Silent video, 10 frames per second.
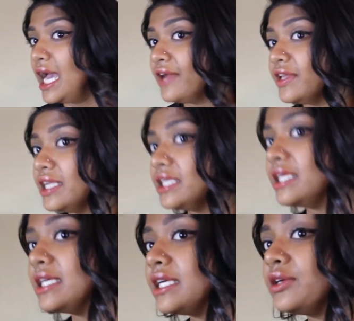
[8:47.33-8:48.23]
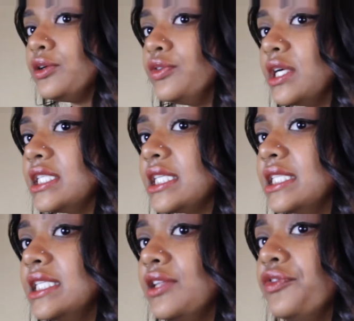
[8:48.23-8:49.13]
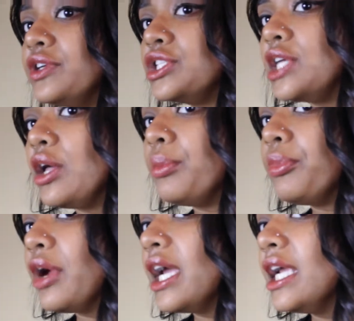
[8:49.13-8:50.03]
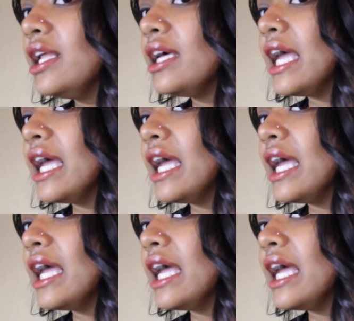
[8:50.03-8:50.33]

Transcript: And then I don't know if you guys can see the fishtail braid.